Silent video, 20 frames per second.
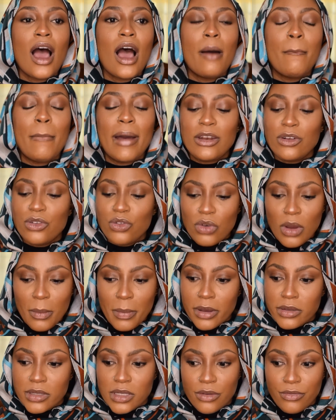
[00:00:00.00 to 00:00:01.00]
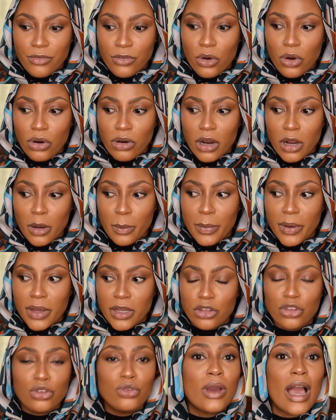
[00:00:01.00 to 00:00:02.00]
I don't know about Sephora,
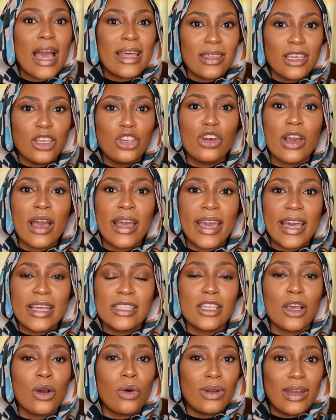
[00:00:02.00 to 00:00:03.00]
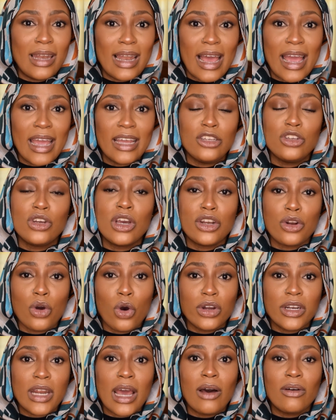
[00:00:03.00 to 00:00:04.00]
but I think you can get it online. You can
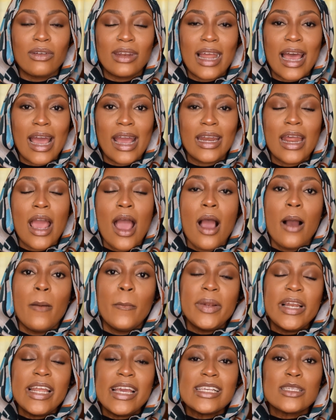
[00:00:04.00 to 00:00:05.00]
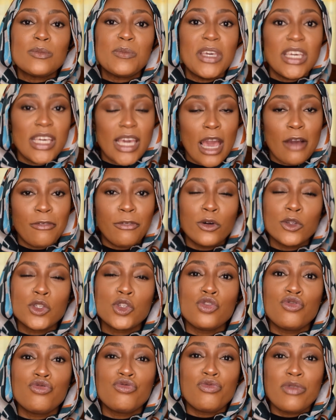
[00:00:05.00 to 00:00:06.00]
order online. Please be careful
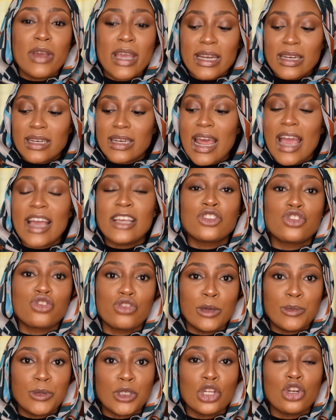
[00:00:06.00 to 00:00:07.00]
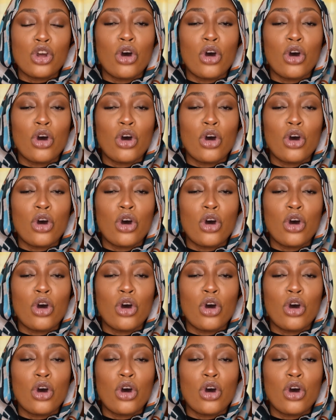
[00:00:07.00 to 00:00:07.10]
to read the inscription